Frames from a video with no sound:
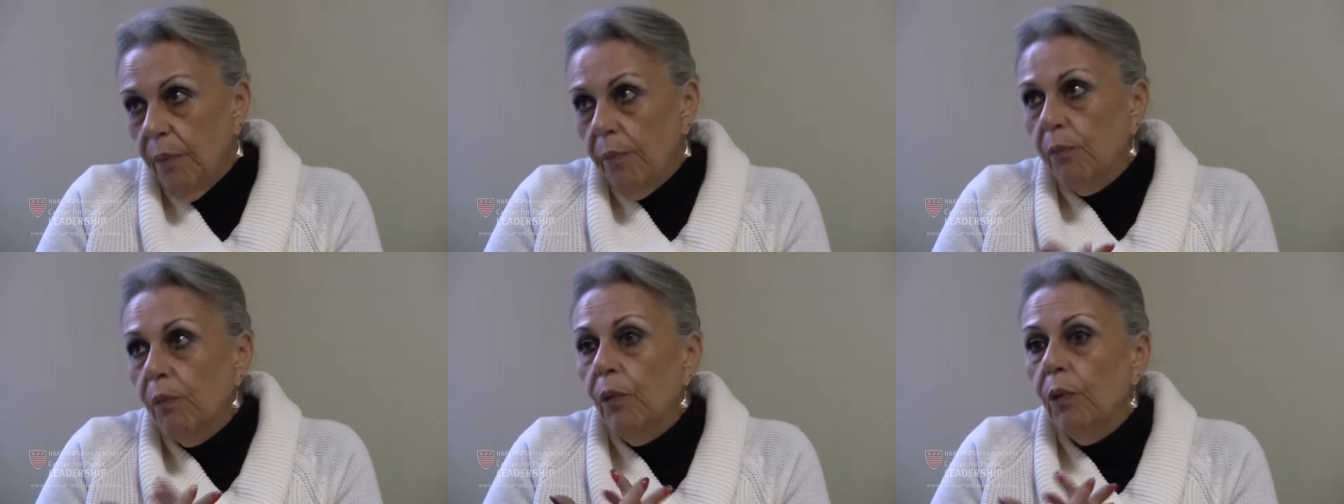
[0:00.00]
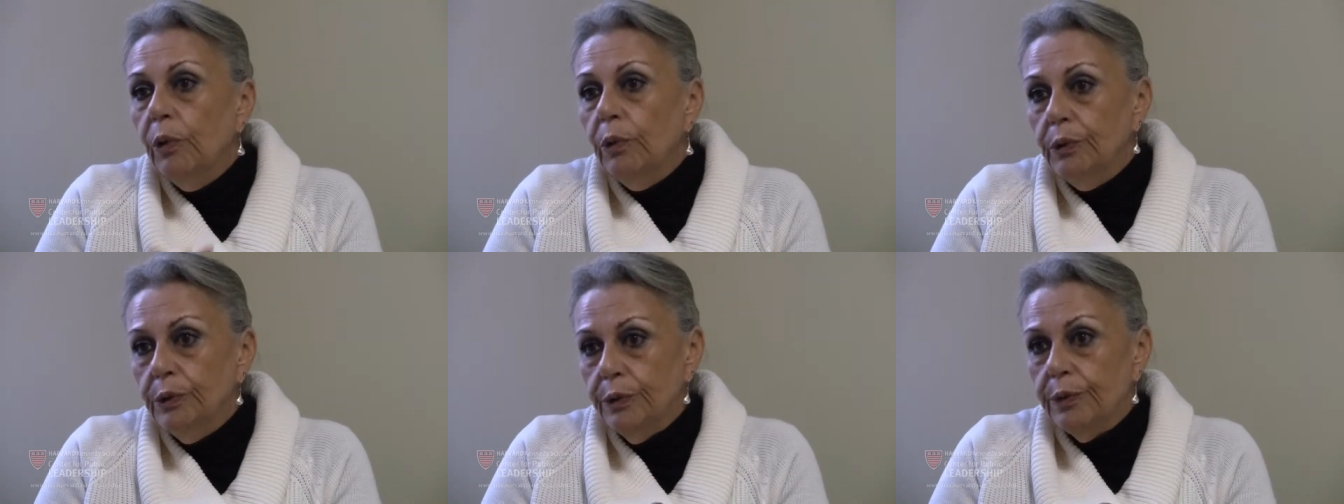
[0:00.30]

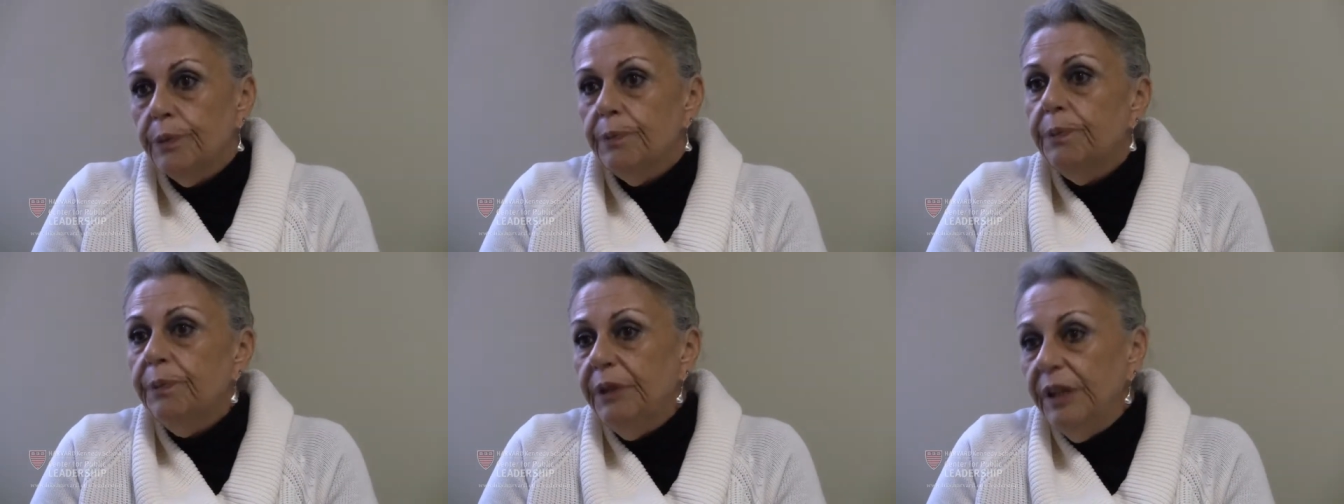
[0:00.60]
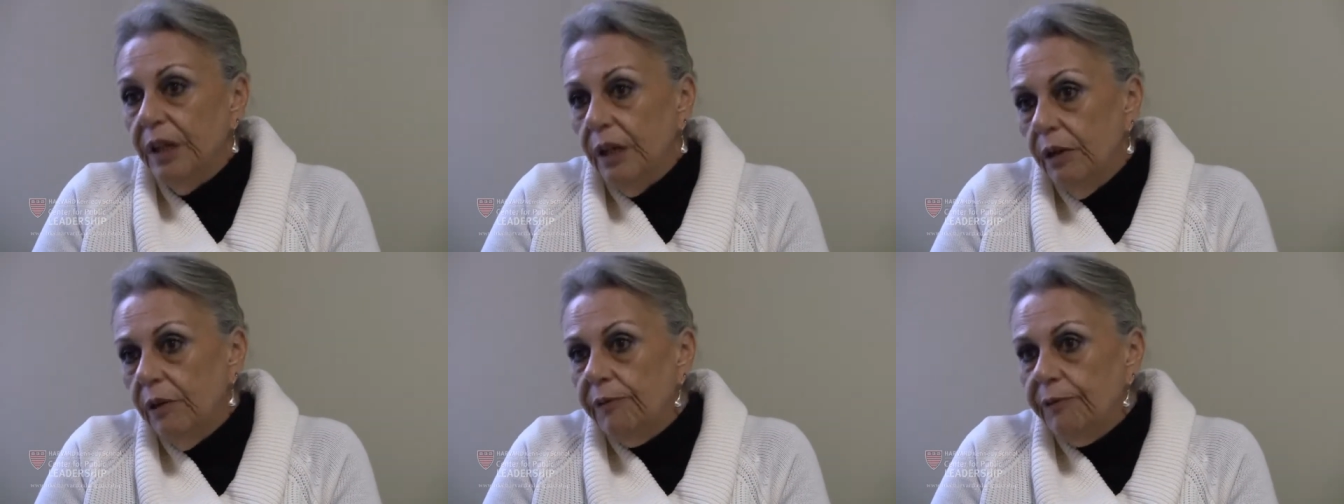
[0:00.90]
most
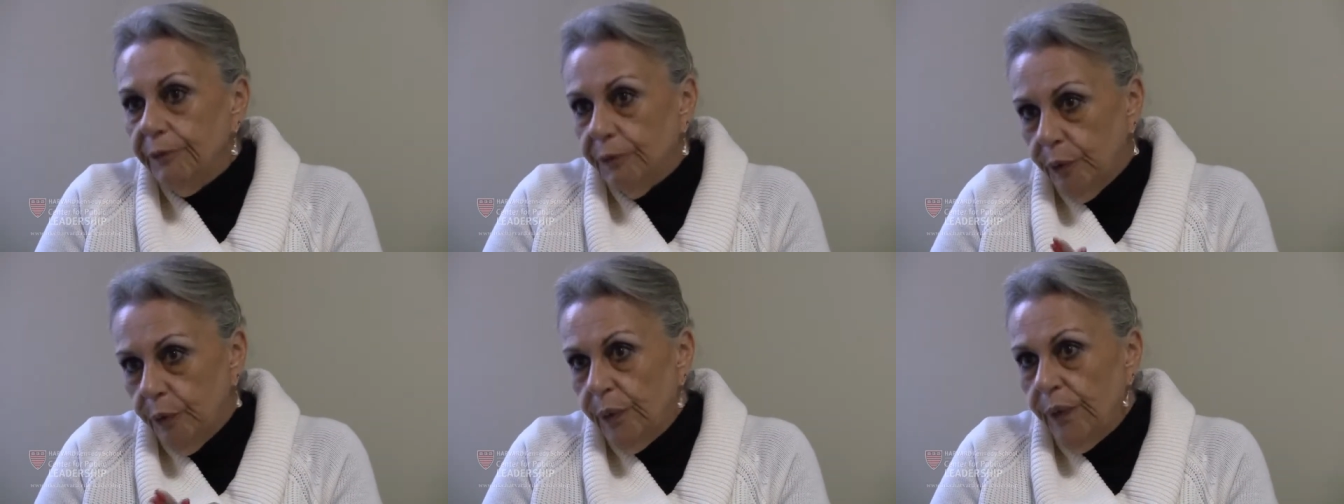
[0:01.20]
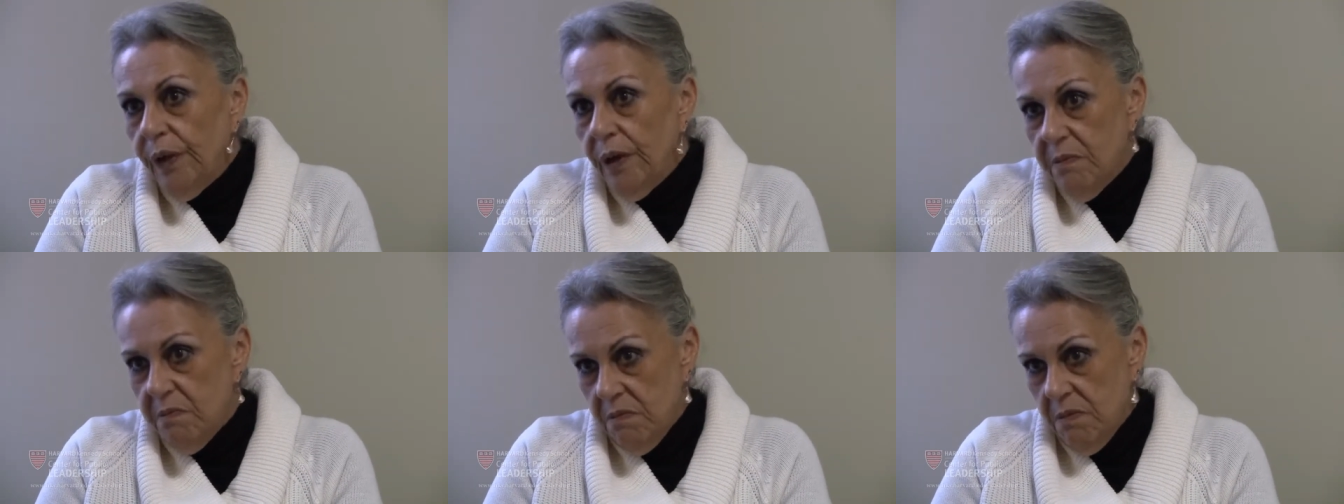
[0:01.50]
beloved to
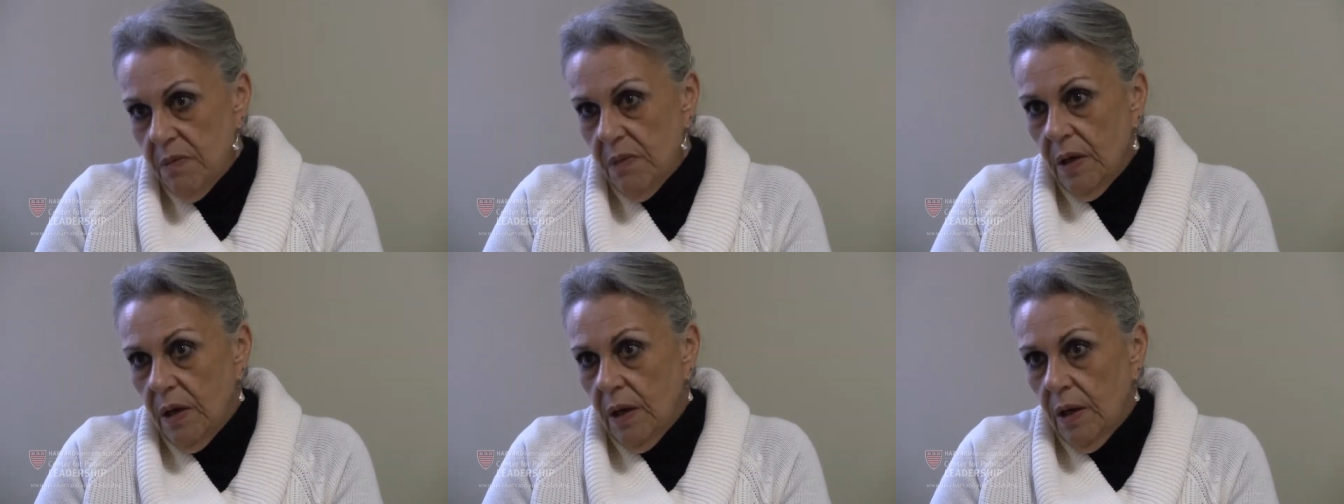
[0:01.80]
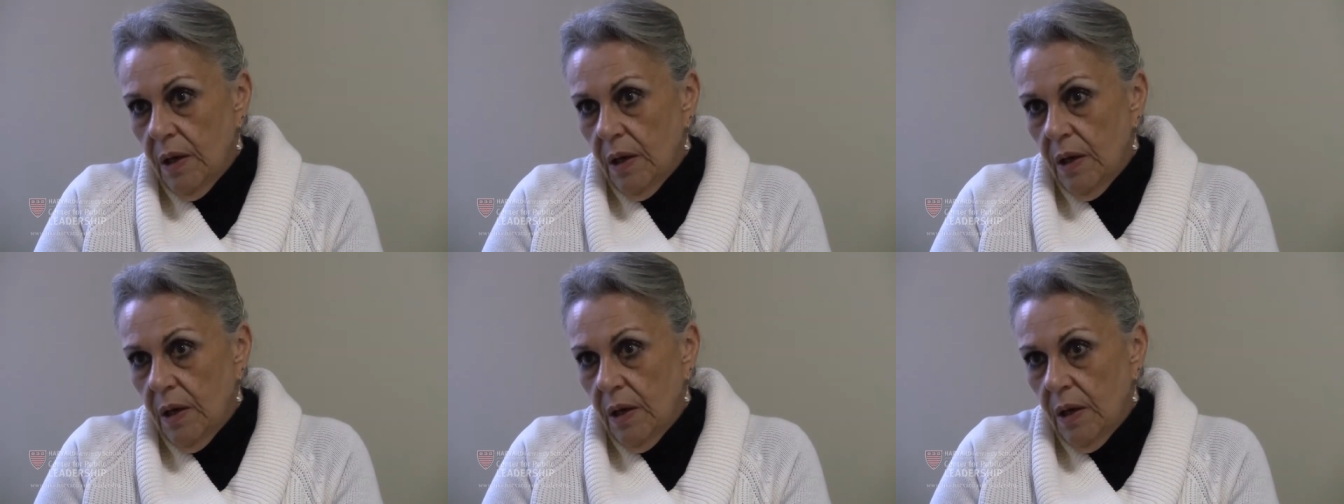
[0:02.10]
them.